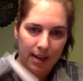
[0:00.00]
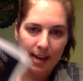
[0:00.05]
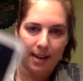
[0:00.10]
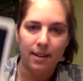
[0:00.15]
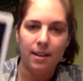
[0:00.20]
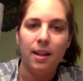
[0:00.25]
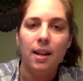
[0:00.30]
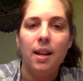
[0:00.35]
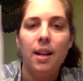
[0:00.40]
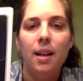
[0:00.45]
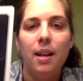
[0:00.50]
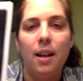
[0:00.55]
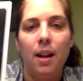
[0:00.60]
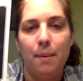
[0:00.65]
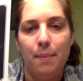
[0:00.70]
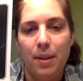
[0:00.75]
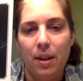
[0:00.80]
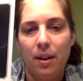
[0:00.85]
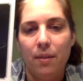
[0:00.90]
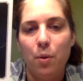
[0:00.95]
And I
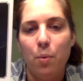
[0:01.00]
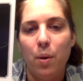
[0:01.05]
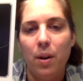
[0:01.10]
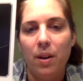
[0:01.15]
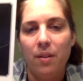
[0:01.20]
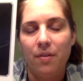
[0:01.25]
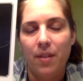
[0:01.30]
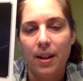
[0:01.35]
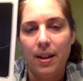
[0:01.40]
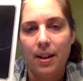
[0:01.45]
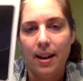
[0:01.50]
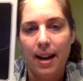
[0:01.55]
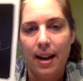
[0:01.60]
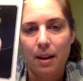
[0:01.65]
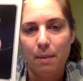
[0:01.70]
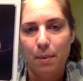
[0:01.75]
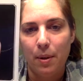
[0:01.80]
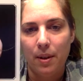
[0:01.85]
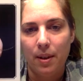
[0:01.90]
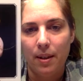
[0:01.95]
mean, if you want to find an
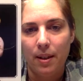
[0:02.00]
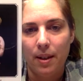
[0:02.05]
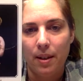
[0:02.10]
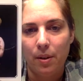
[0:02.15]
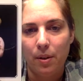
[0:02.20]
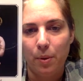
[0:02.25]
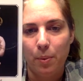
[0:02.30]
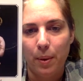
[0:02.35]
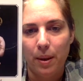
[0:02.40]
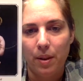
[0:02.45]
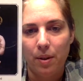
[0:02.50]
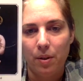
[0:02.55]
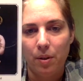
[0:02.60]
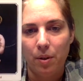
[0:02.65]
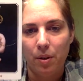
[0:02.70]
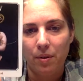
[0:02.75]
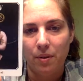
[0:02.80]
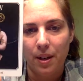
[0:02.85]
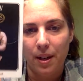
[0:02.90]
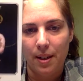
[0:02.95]
animal that deals with
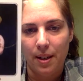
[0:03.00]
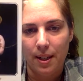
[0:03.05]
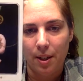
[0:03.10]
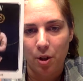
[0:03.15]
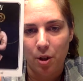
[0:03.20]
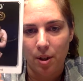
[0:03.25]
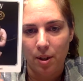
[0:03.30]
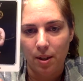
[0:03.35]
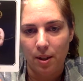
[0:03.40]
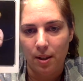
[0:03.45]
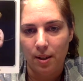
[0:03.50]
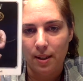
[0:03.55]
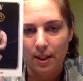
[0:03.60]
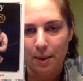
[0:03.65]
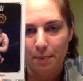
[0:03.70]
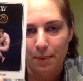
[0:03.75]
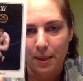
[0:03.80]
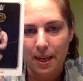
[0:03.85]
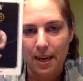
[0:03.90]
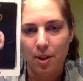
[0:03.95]
sort of addiction and
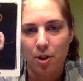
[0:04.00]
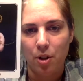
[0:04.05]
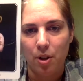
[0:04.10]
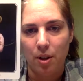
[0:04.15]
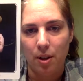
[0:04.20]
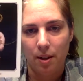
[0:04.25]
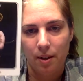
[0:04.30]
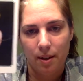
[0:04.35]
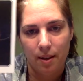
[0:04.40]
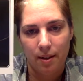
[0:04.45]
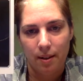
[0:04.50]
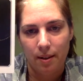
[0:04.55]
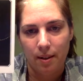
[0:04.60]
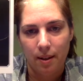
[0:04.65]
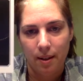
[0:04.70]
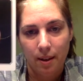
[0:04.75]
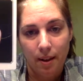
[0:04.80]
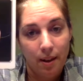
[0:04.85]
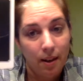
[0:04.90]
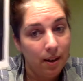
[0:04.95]
temptation, and
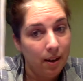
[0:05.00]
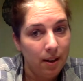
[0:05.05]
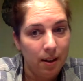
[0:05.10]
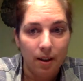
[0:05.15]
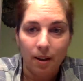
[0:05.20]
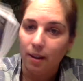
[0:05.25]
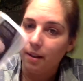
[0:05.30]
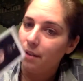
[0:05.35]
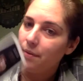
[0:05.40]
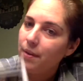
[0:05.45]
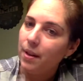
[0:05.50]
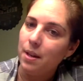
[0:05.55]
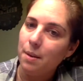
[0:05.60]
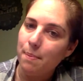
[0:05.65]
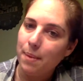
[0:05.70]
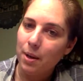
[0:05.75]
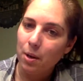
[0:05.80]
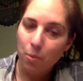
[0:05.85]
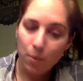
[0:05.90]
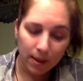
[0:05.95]
I could find a
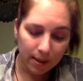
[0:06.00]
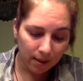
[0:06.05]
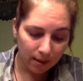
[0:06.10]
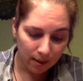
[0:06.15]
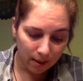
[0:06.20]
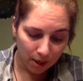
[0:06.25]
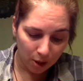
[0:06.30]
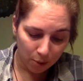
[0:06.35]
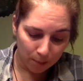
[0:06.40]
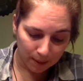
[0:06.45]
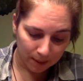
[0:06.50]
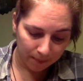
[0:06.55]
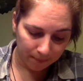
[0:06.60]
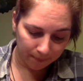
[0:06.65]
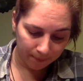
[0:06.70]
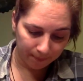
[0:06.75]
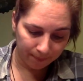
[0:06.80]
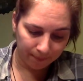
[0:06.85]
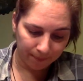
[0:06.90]
better one than the human.